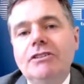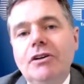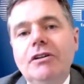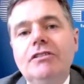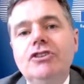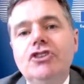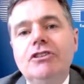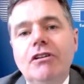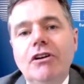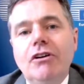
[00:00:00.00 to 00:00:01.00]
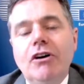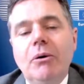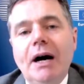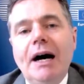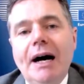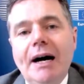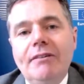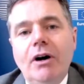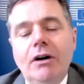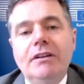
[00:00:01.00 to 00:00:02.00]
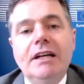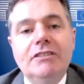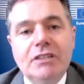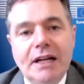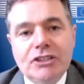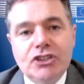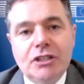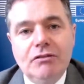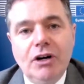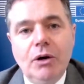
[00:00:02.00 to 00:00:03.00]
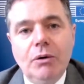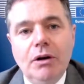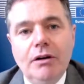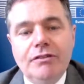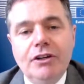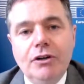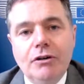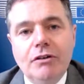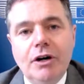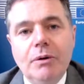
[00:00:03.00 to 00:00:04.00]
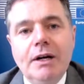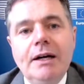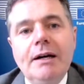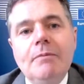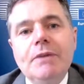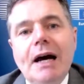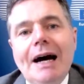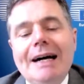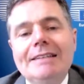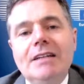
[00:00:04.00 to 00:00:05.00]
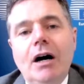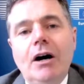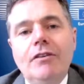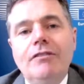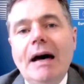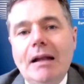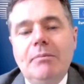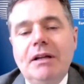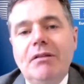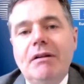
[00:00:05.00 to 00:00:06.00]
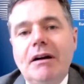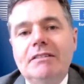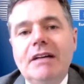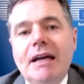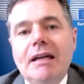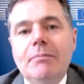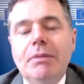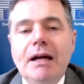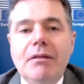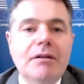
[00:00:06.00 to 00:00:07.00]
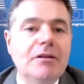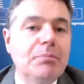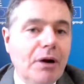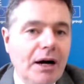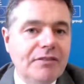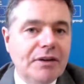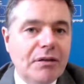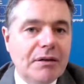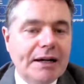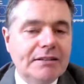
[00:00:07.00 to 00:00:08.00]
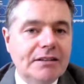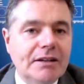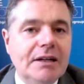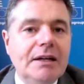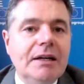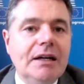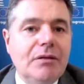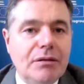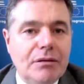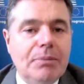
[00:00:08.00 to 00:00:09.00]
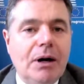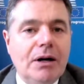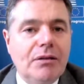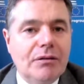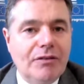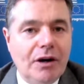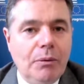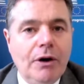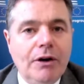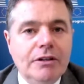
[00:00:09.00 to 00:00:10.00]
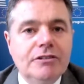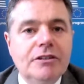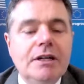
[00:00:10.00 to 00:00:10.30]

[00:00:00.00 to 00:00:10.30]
could a digital euro have on the international role of the euro and on developments that are taking place in the private sector in some parts of our world?